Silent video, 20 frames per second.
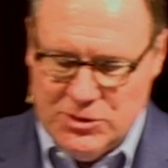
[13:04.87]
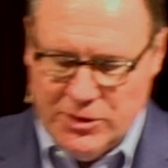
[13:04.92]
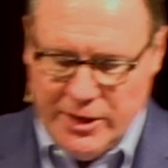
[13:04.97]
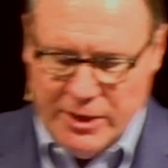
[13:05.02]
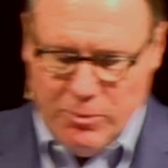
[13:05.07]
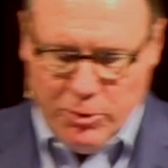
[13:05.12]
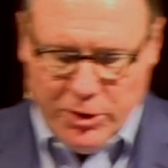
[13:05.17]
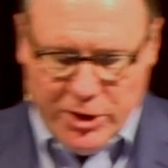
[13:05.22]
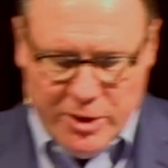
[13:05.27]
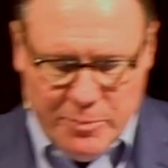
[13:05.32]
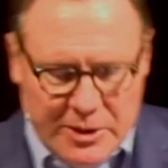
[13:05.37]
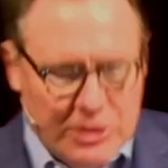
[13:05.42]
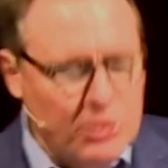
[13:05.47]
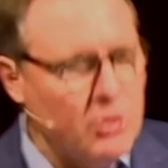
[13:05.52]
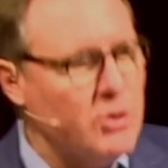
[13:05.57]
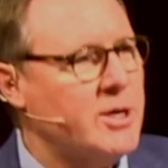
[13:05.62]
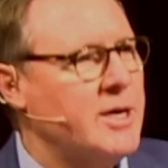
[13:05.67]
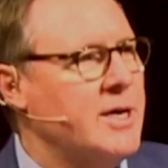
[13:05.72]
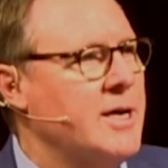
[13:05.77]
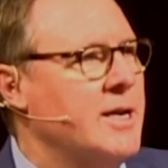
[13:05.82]
okay? We're going to be
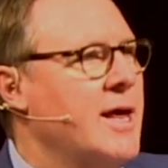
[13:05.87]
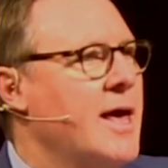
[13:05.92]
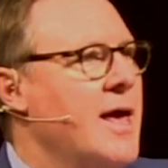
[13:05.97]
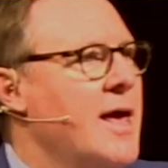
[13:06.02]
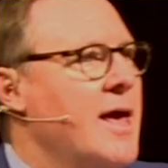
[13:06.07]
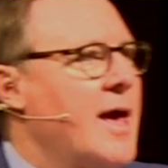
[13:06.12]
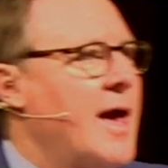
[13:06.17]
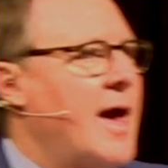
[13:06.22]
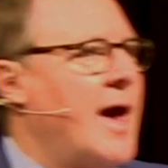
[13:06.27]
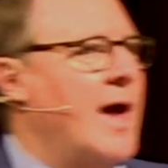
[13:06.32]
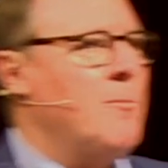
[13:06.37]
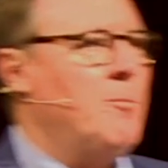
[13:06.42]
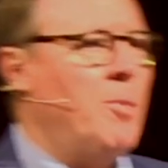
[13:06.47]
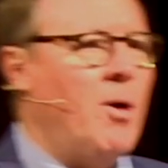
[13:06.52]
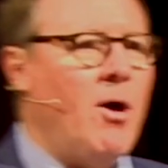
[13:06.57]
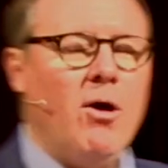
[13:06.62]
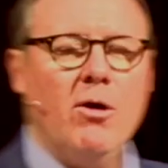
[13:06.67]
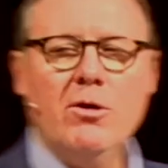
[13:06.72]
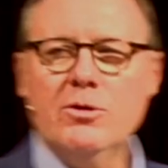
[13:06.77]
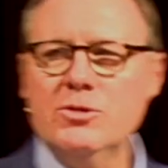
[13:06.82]
looking at
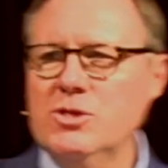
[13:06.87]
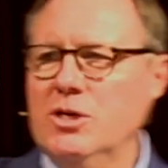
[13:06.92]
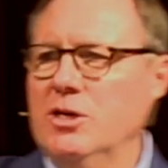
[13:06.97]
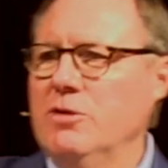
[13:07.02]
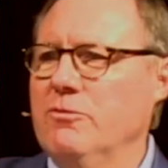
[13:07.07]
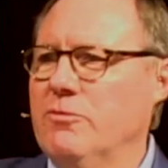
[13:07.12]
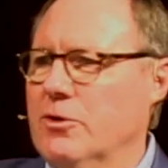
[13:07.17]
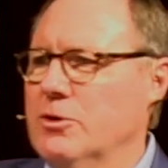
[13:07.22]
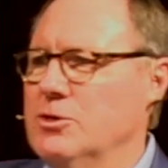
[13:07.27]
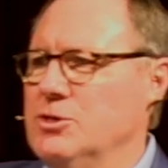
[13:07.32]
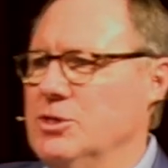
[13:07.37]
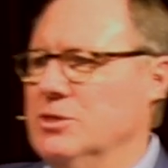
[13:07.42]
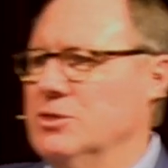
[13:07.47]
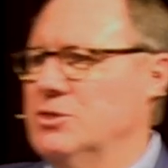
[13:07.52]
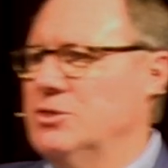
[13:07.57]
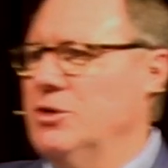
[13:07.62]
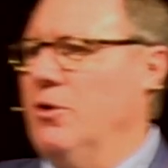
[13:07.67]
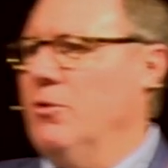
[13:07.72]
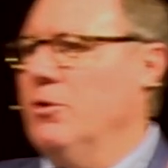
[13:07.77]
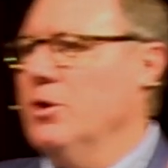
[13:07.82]
Paul's conversion.
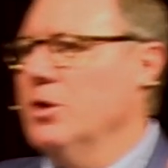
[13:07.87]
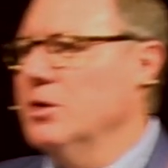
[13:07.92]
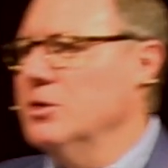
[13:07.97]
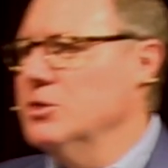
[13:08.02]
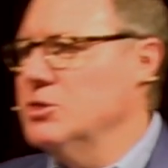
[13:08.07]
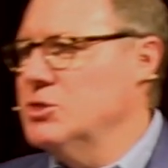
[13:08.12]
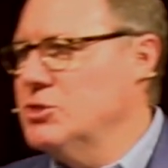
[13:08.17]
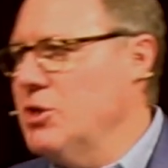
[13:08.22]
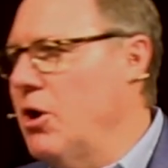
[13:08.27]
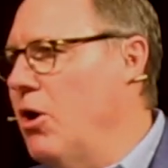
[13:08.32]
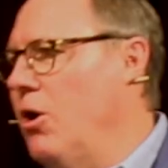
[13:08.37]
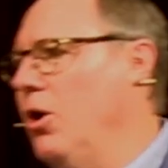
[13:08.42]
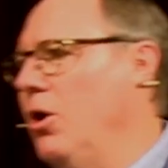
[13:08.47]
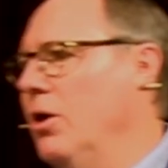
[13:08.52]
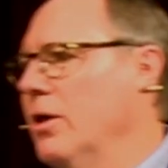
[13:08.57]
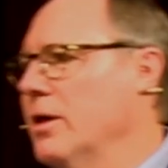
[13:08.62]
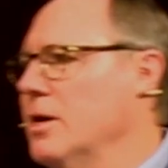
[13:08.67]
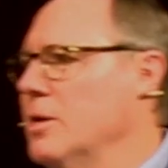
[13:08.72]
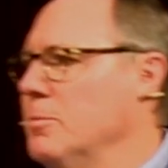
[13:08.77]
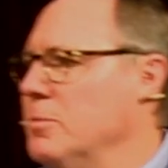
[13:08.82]
So,
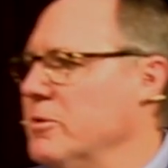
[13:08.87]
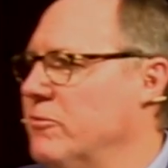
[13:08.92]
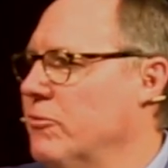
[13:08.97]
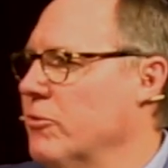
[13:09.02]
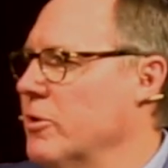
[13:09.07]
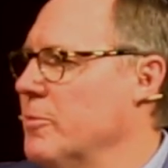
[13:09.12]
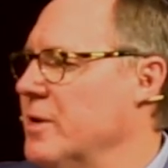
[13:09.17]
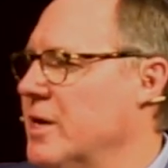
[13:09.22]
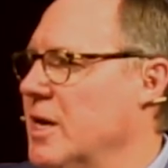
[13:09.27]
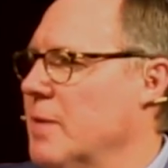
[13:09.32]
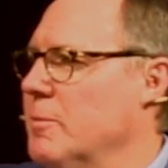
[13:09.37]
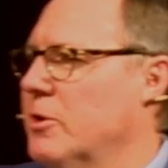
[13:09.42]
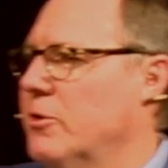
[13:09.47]
Saul, before he became a